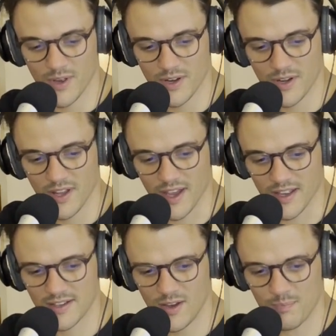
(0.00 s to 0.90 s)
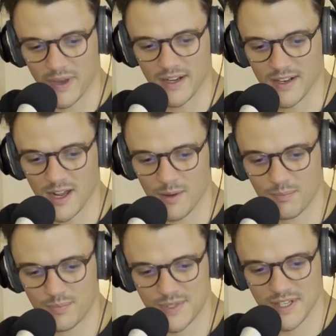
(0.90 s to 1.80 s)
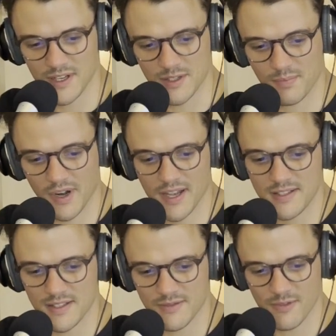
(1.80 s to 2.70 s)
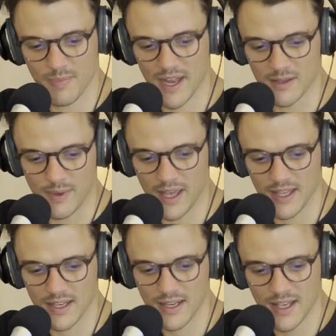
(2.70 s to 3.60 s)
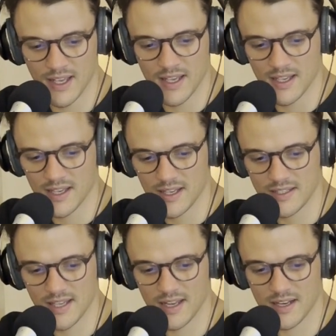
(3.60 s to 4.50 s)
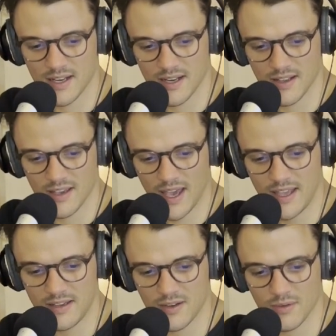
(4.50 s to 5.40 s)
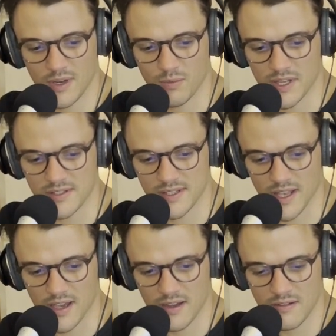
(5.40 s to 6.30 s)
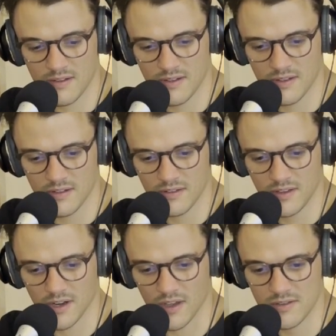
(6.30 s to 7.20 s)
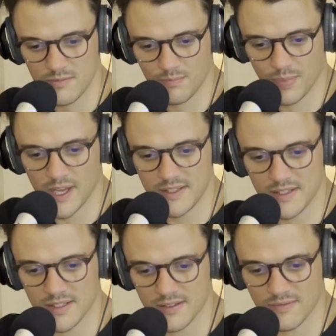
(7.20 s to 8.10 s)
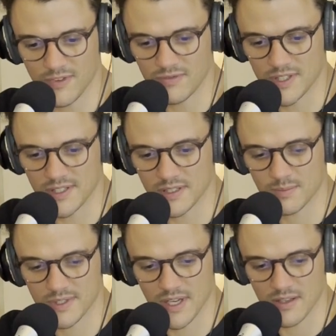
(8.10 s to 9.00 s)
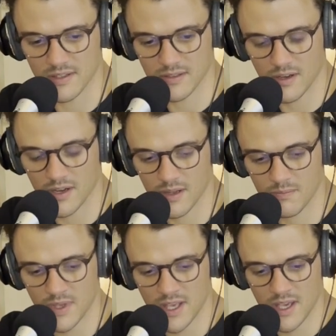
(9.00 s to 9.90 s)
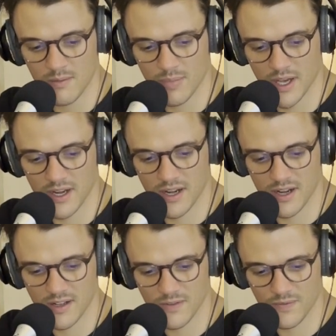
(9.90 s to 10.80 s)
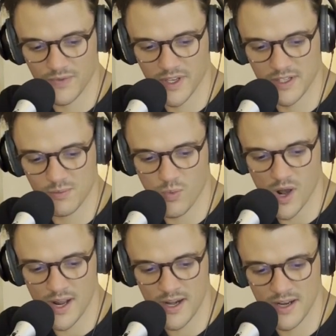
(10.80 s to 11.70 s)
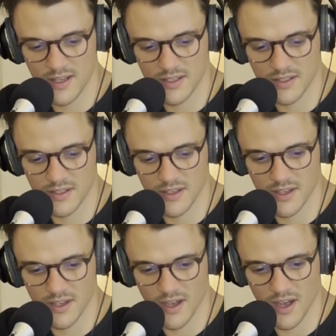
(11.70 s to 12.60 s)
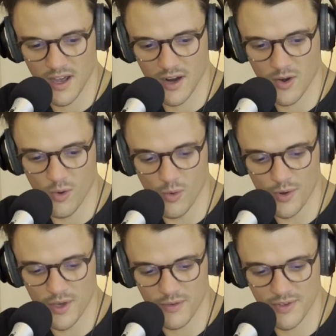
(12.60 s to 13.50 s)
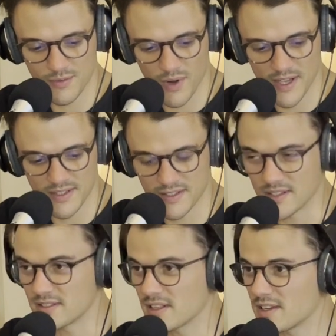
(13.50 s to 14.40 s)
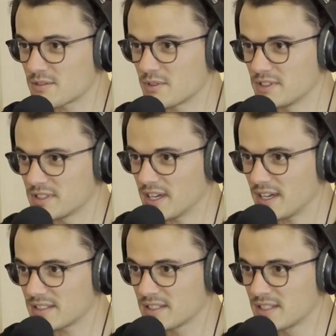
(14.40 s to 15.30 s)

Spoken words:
No, not beating up. Singing his praises for Paddy Payne. He's had 8 career wins now. You know, he places 56% of the time, but he's won a quarter of his races in his last 3 starts.